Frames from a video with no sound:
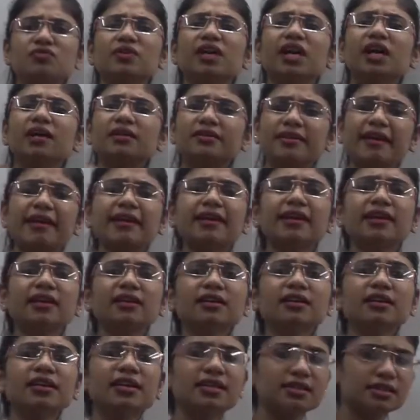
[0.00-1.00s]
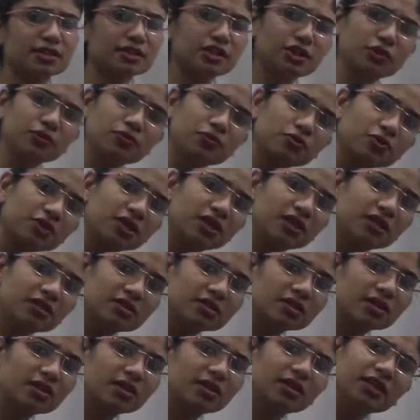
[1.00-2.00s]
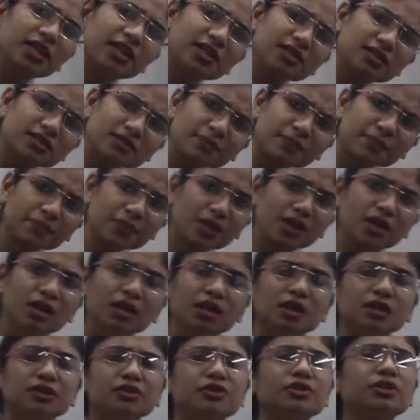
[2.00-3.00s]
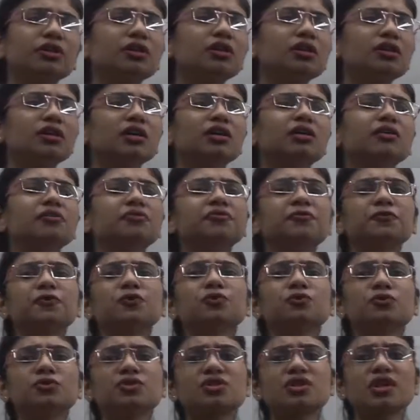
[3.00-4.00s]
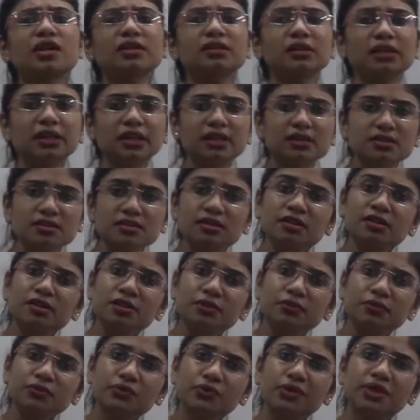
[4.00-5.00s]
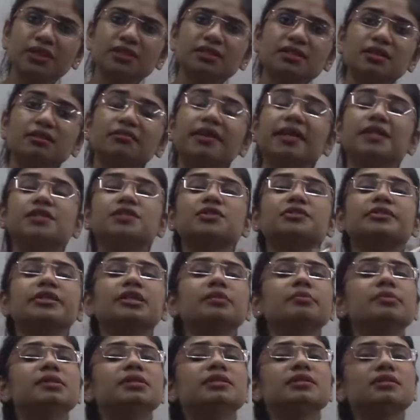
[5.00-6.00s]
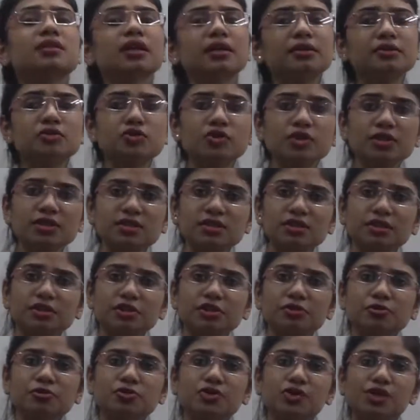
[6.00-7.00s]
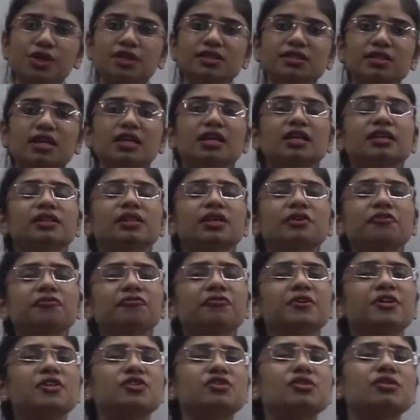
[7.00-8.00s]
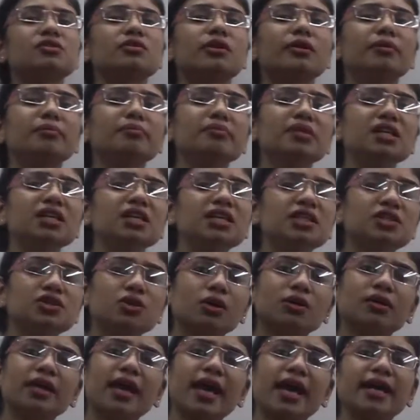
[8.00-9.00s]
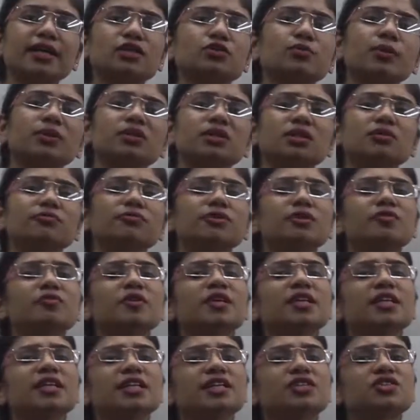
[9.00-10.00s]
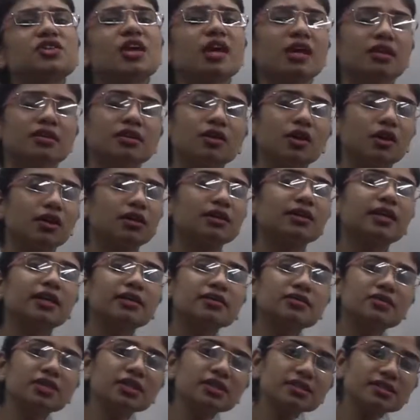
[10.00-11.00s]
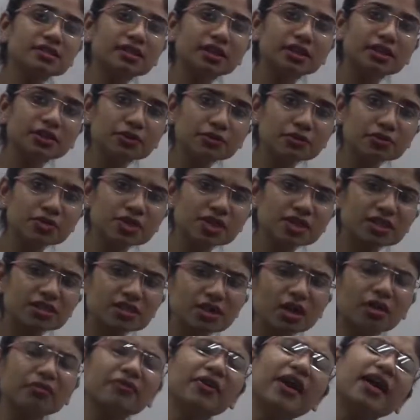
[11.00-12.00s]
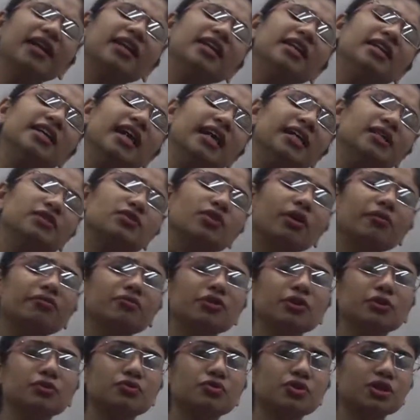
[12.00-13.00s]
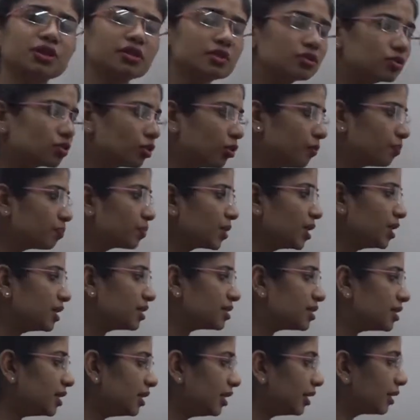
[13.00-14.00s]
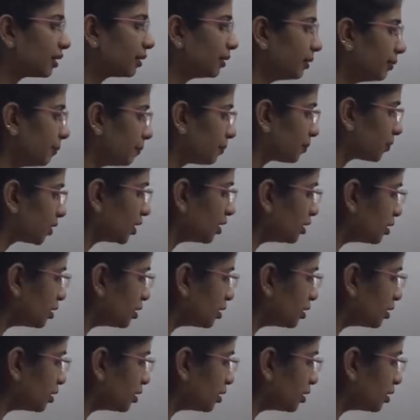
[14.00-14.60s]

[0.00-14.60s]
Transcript: we are taking is a nutrient. Yes. The fruits contains the nutrients, the vegetables contains the nutrients, the fishes or meat or eggs, whatever we eat, they all contains the nutrients of any kinds of nutrients. So, see here, the